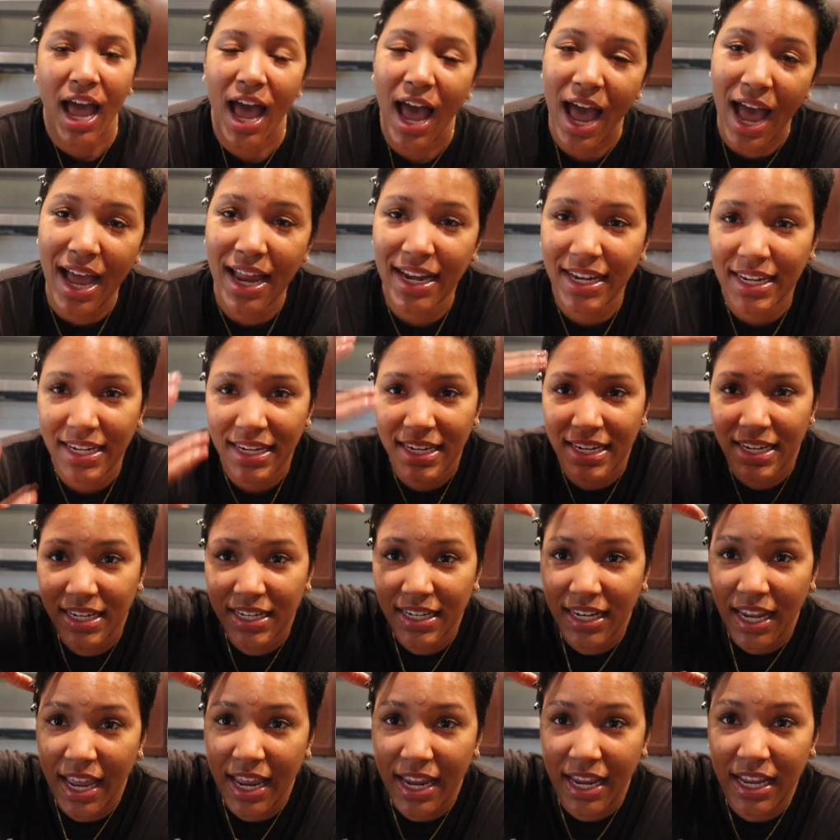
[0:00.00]
I
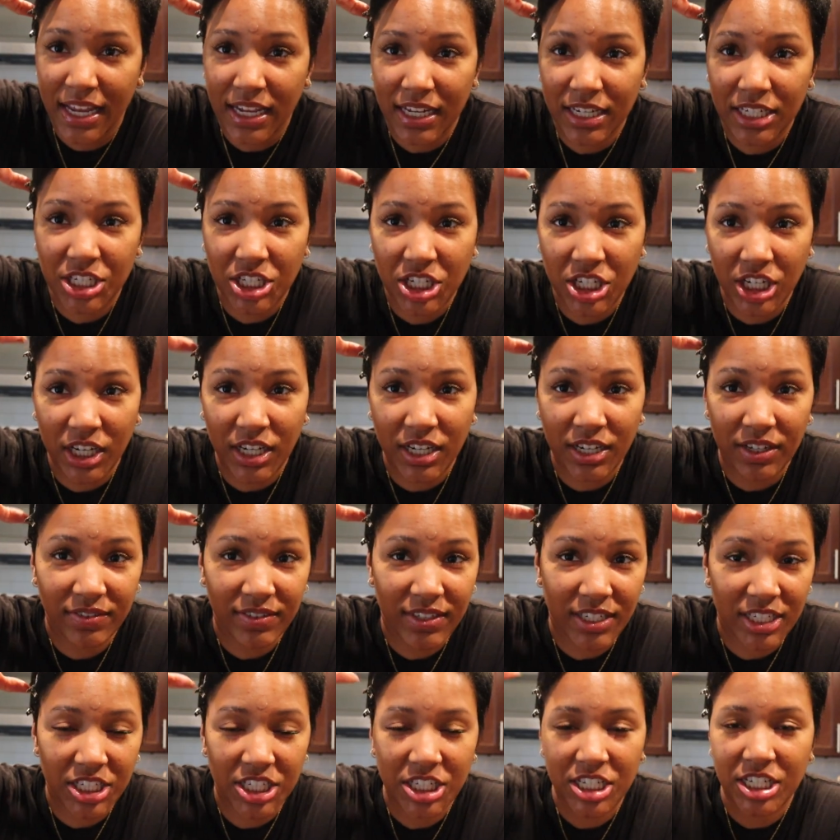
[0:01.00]
need like a chunk of
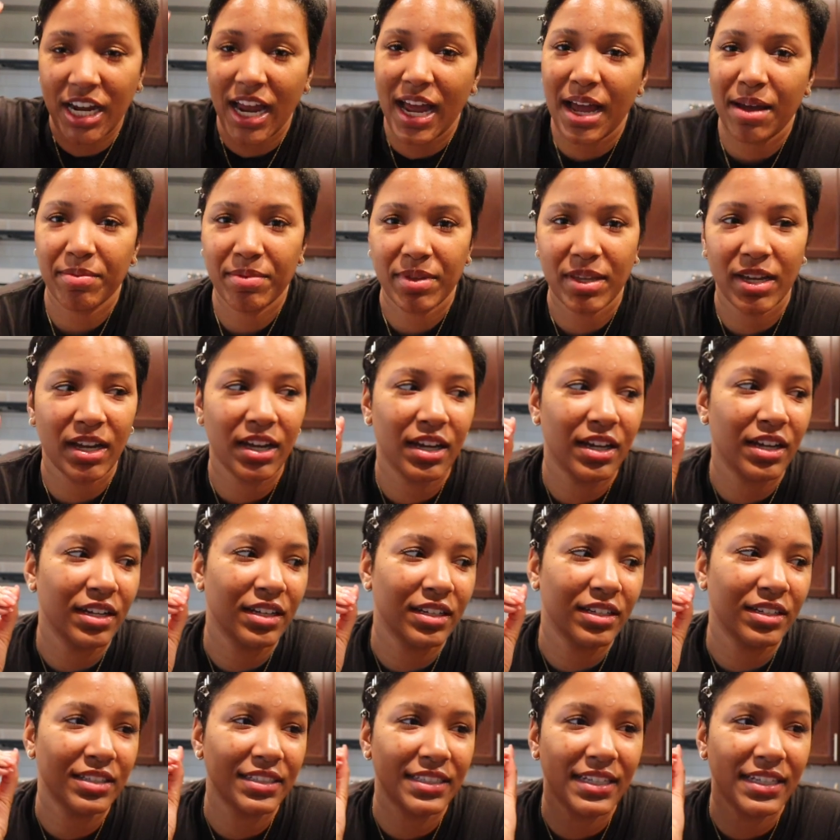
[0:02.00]
this chop, y'all.